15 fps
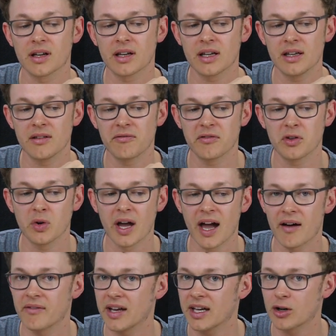if you
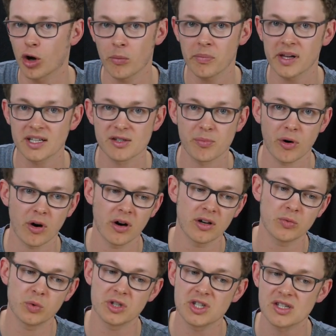have a complex part
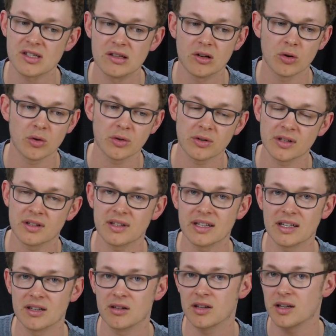which is loaded
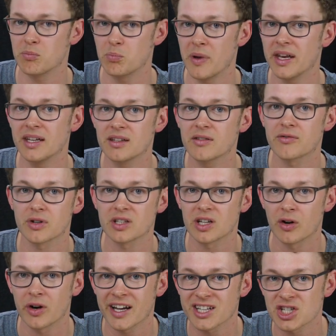in many different
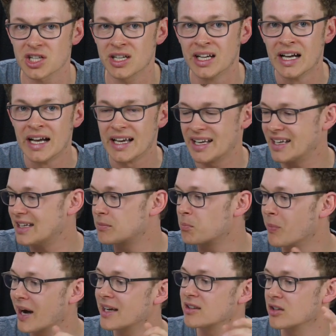directions, it
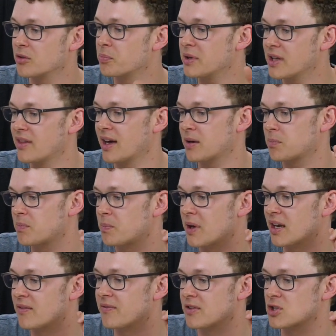might not be that
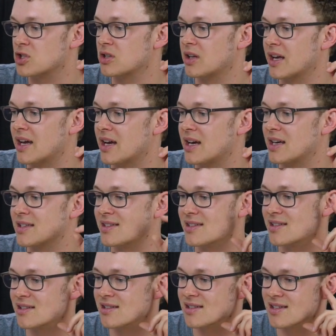beneficial as
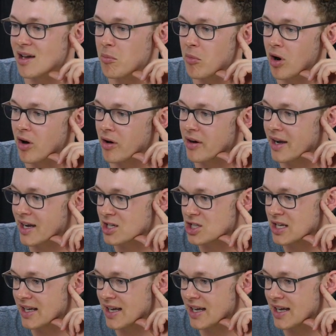some are actually